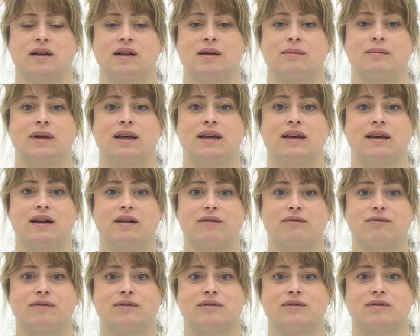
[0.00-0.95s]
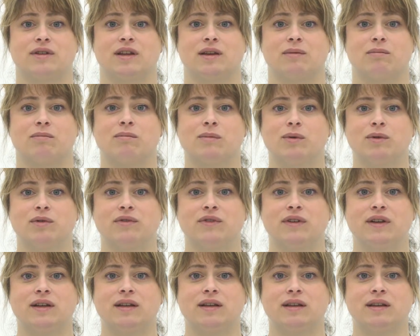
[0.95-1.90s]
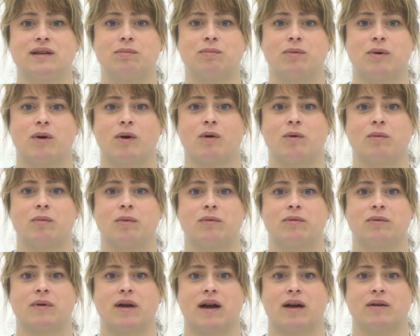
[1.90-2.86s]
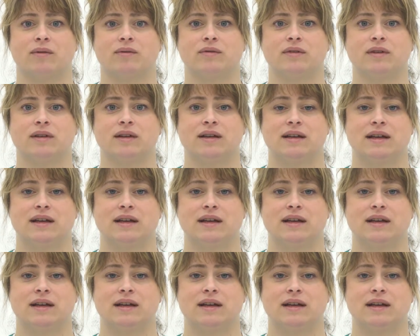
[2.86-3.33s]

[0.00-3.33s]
Be careful to keep moving the probe around,